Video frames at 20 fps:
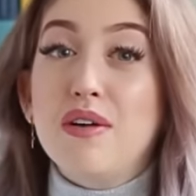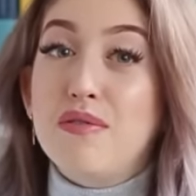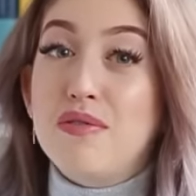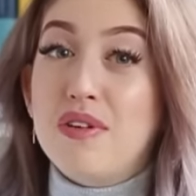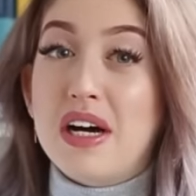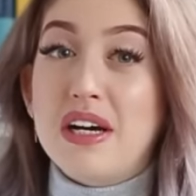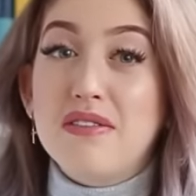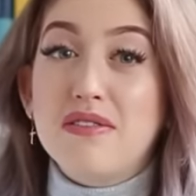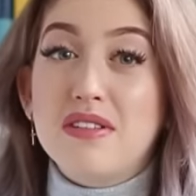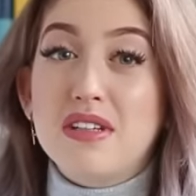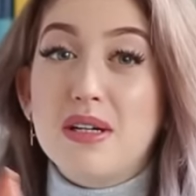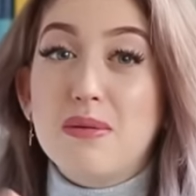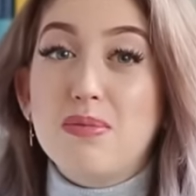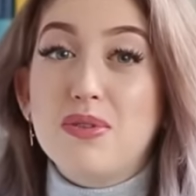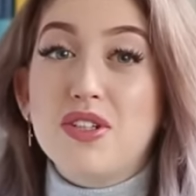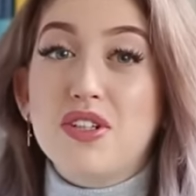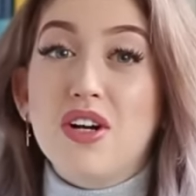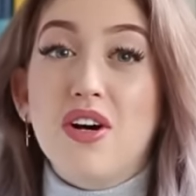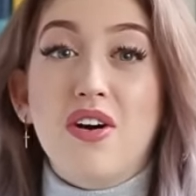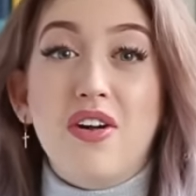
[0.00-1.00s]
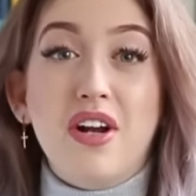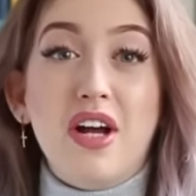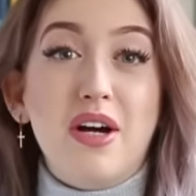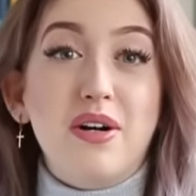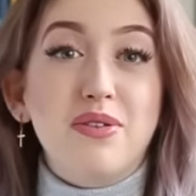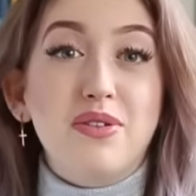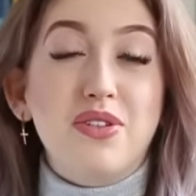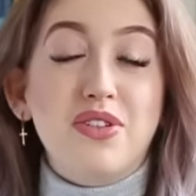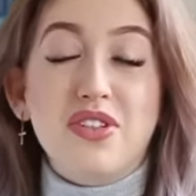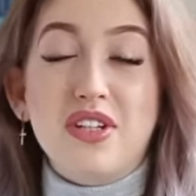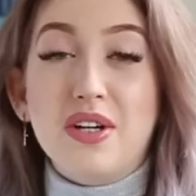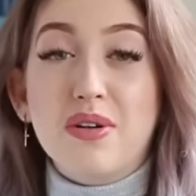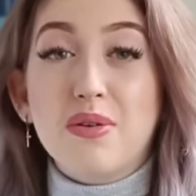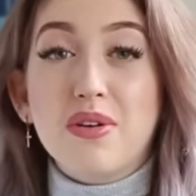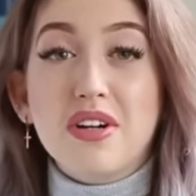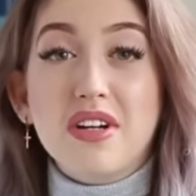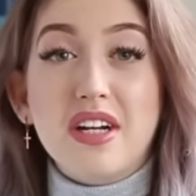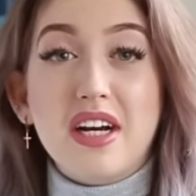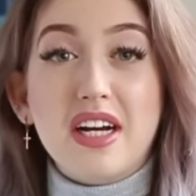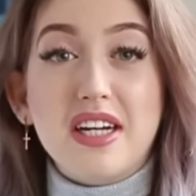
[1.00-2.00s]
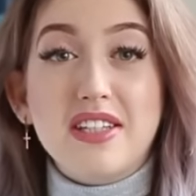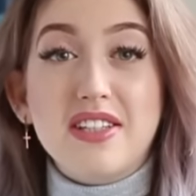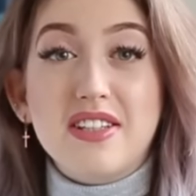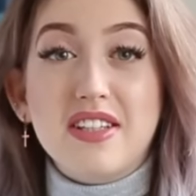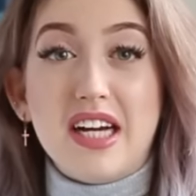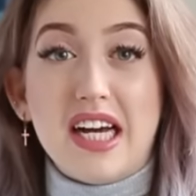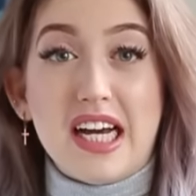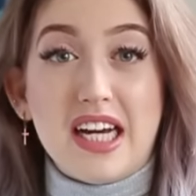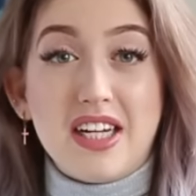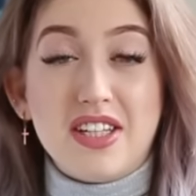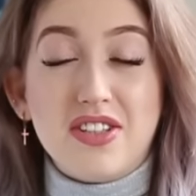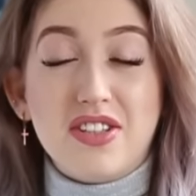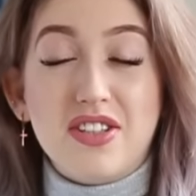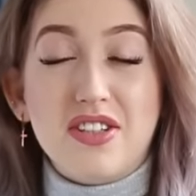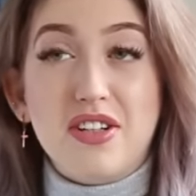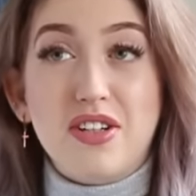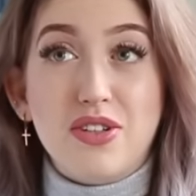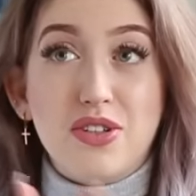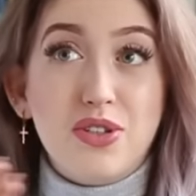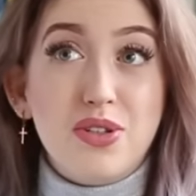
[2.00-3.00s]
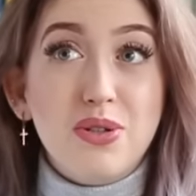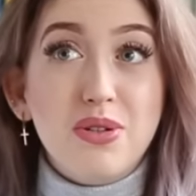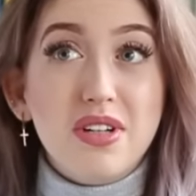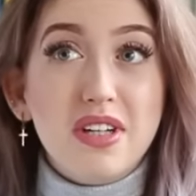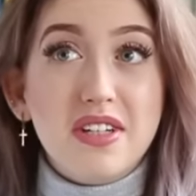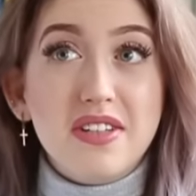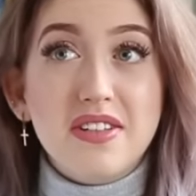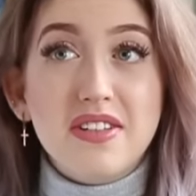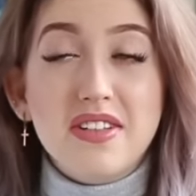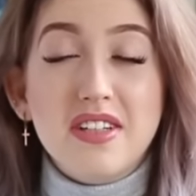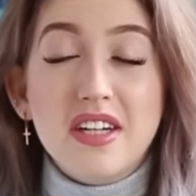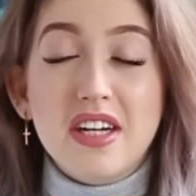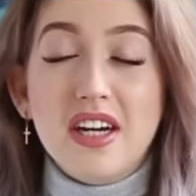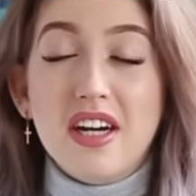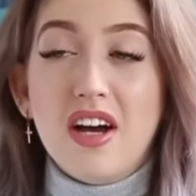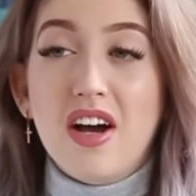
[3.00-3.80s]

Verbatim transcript: five tips on how to stay organized as a student,